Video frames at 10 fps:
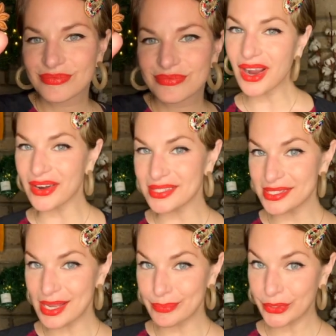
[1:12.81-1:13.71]
Our
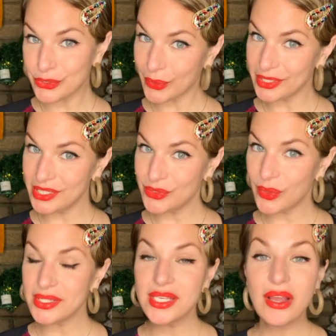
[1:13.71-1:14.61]
December
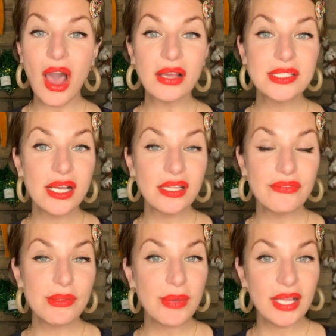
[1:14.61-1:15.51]
2020 cocktail of
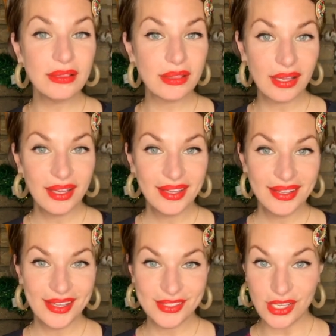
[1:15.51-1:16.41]
the month
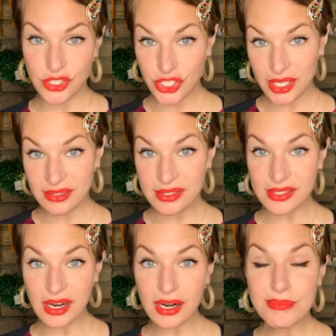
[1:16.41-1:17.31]
is a Gin
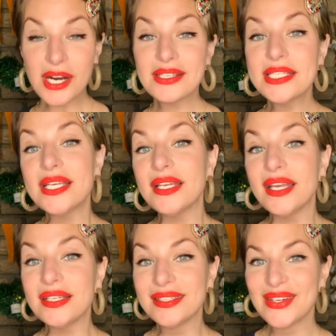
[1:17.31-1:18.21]
Star Martini,
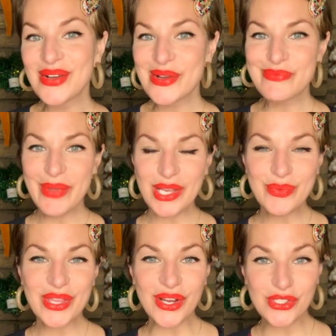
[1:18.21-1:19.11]
made
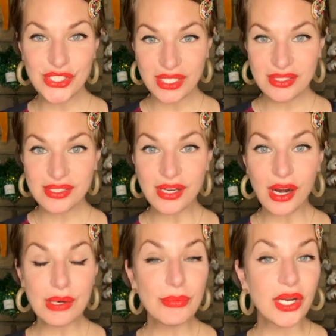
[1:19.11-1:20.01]
with our Gin
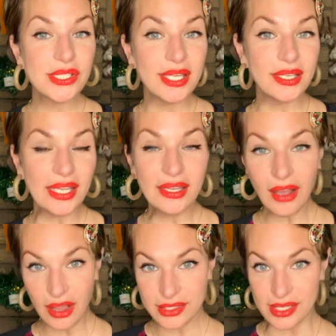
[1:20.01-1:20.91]
Star Martini
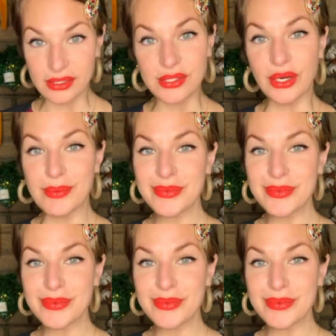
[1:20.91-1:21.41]
cocktail syrup.